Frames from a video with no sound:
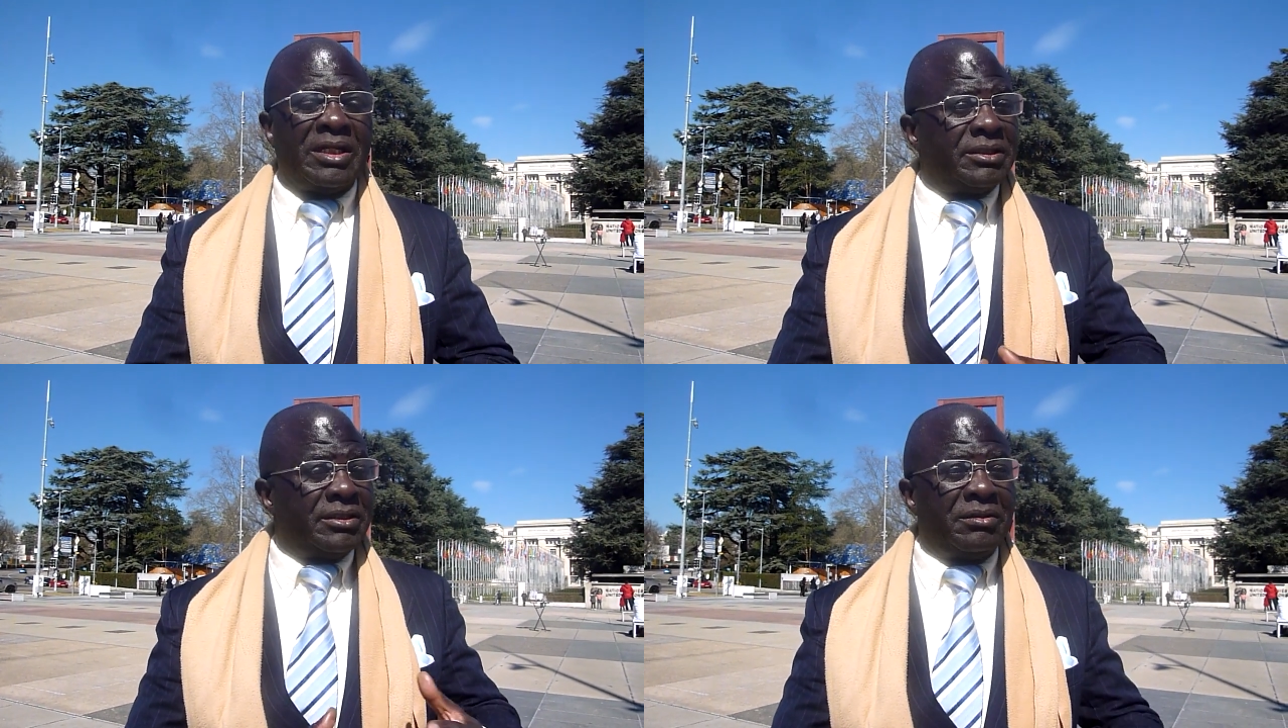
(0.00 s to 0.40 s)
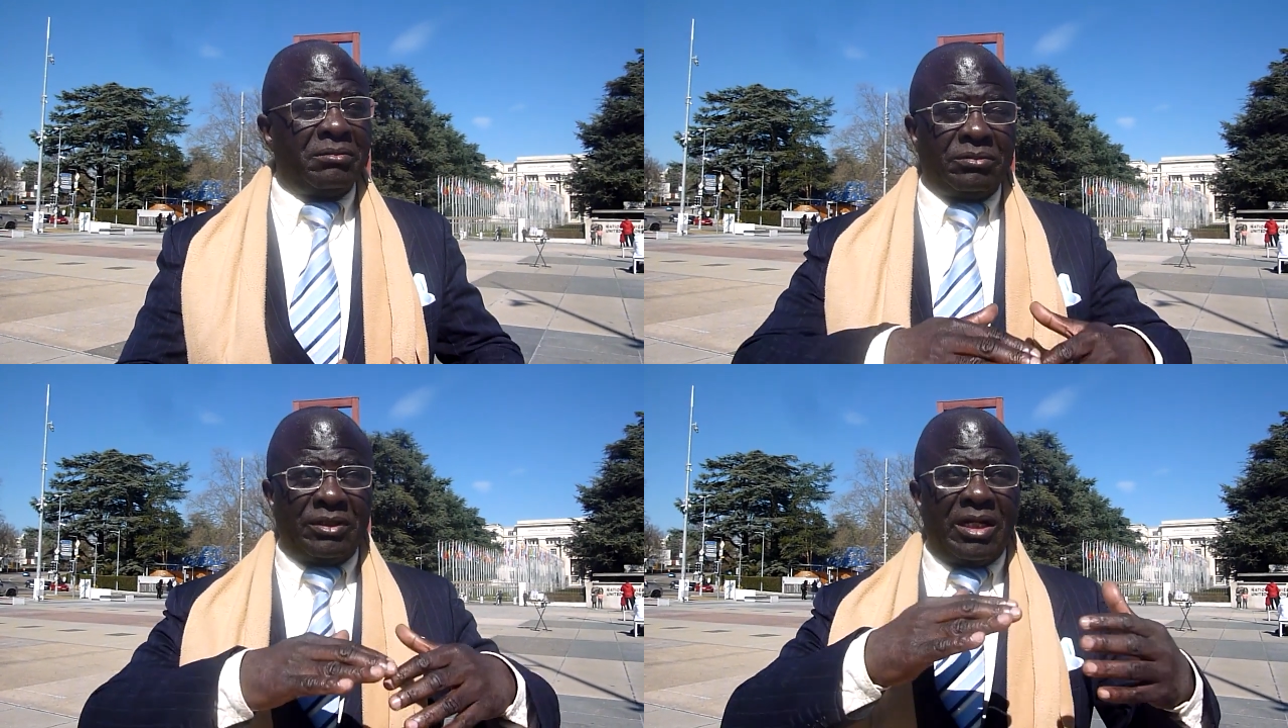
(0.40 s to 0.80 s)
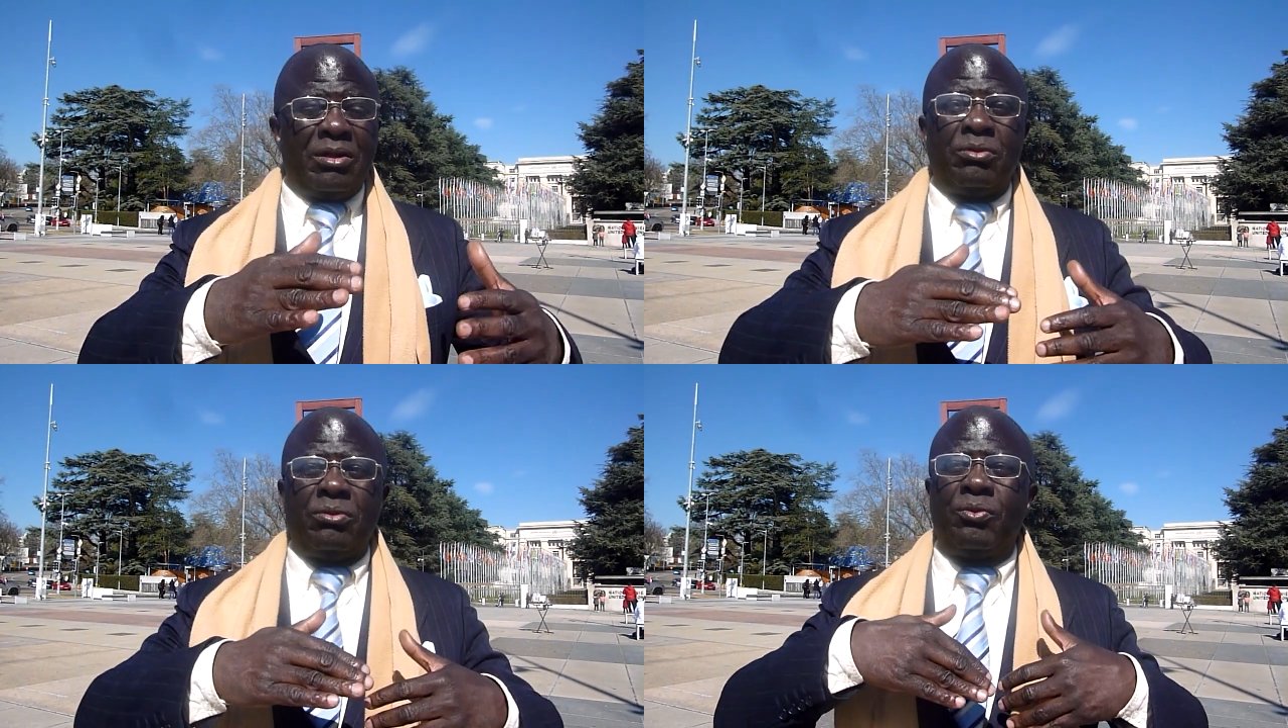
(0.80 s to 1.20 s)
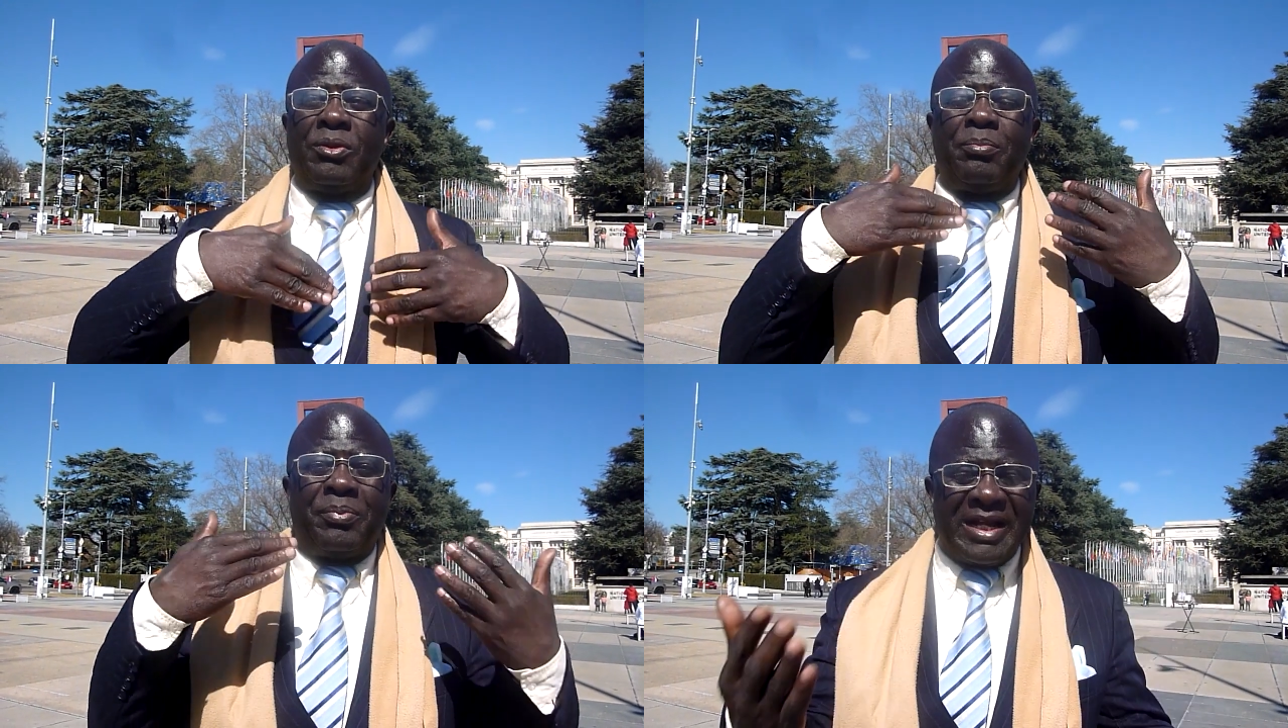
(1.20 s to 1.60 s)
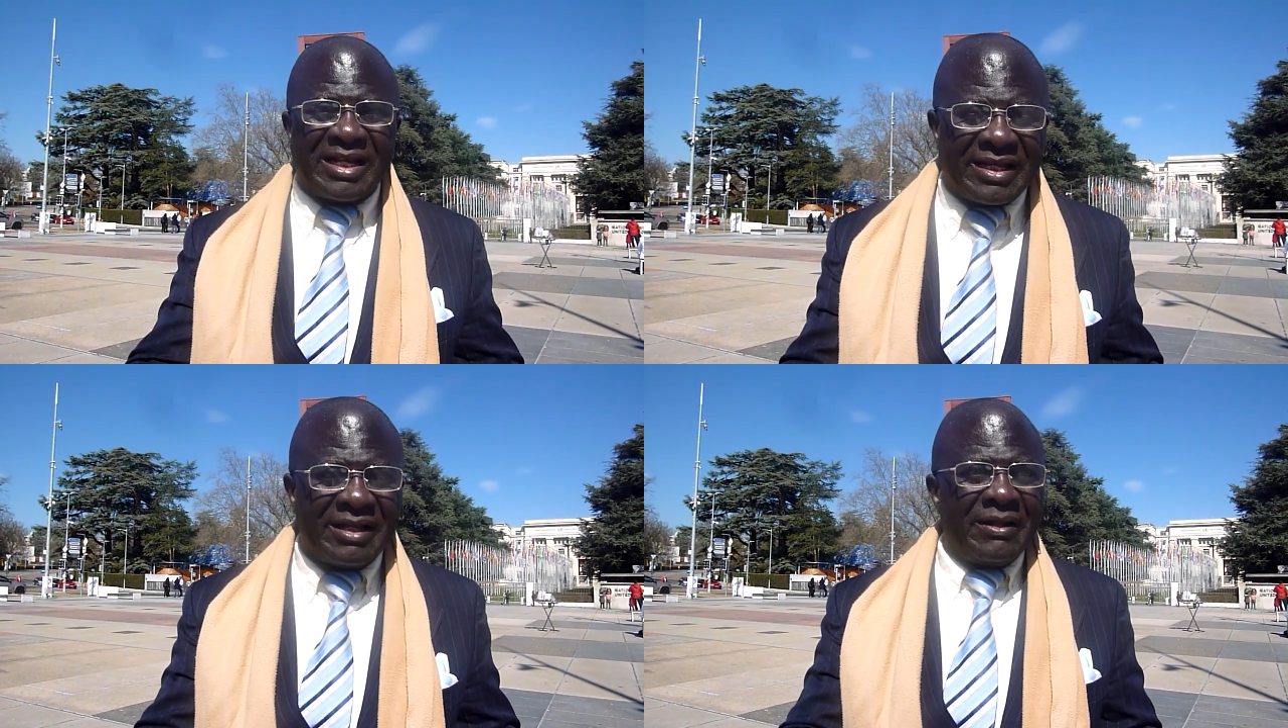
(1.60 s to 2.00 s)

and now we break